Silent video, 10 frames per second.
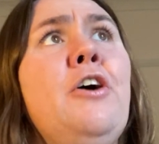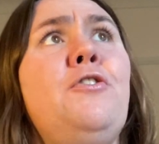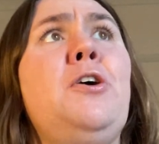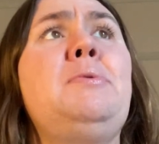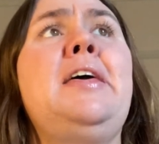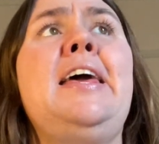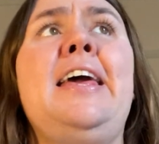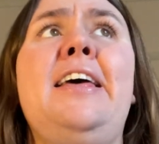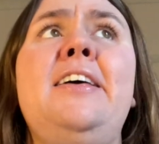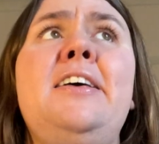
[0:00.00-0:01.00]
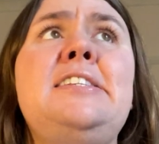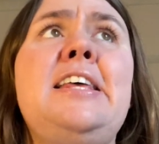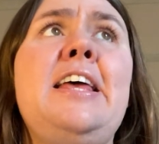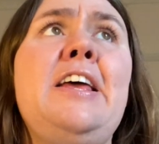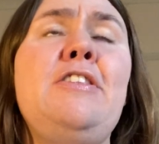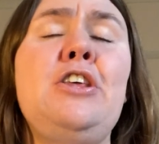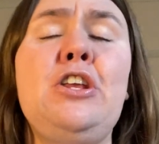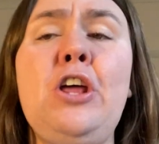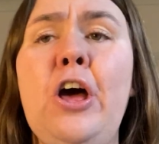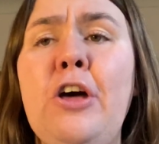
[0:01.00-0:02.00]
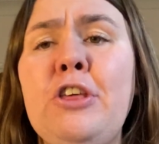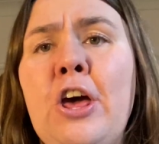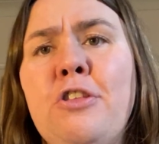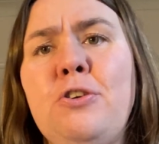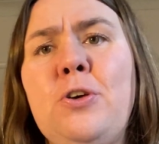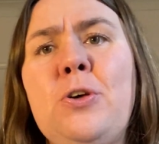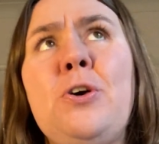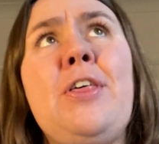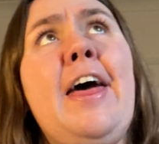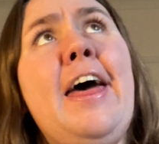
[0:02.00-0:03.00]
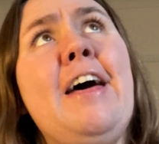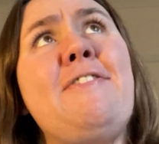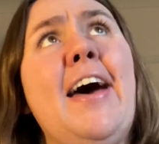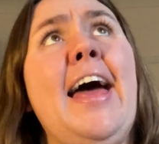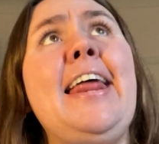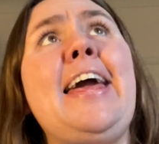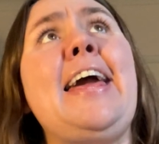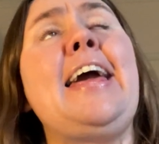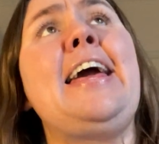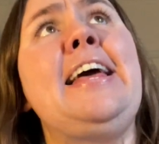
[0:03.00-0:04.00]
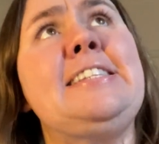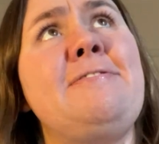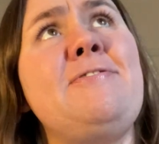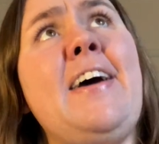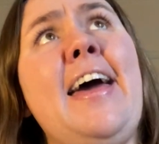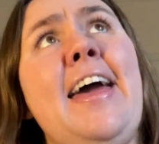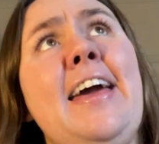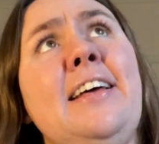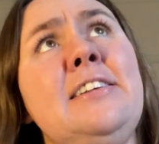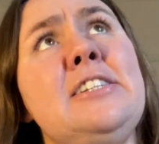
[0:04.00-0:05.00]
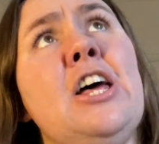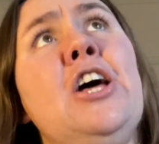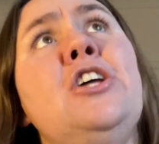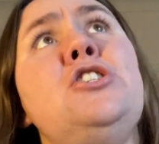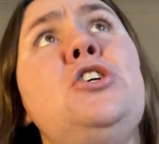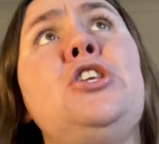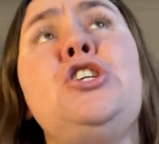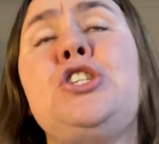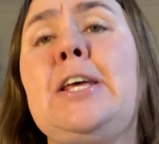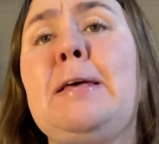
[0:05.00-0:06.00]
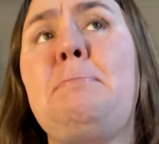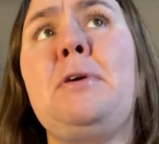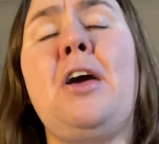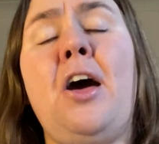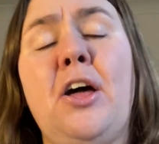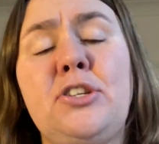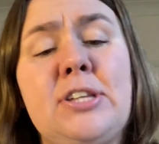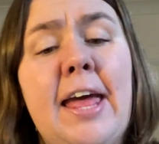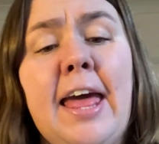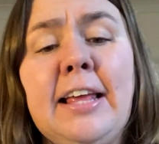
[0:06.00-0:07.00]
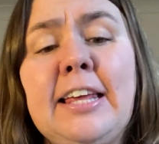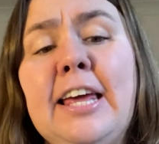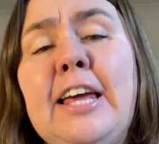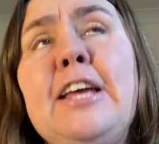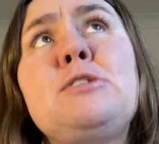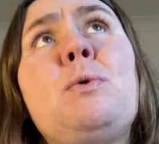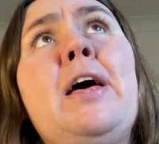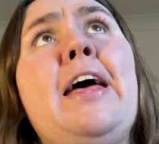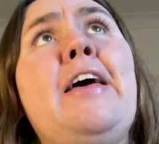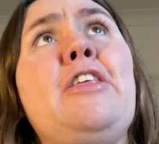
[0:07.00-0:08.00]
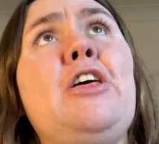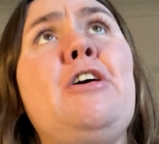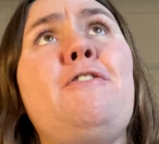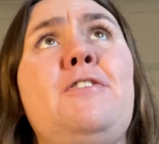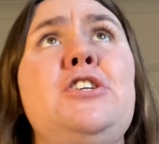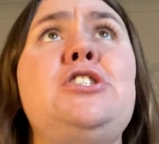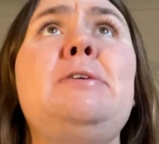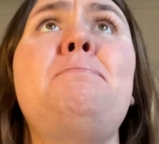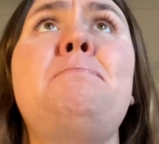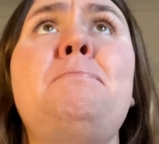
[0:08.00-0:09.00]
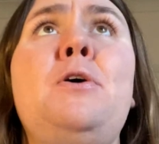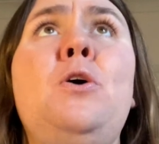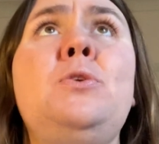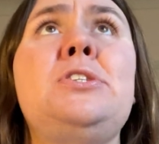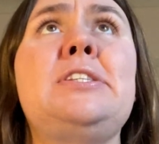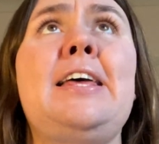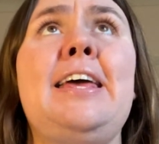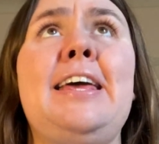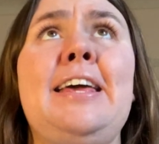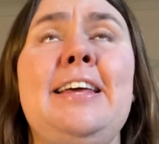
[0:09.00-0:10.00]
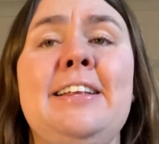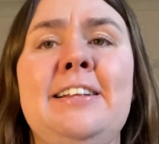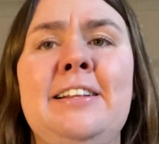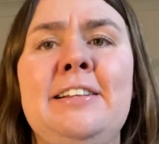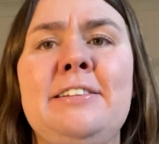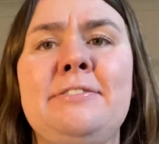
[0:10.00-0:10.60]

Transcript: From the hills in the north, through their valleys and vales, to the shipyards and quays where the fishing boats sail.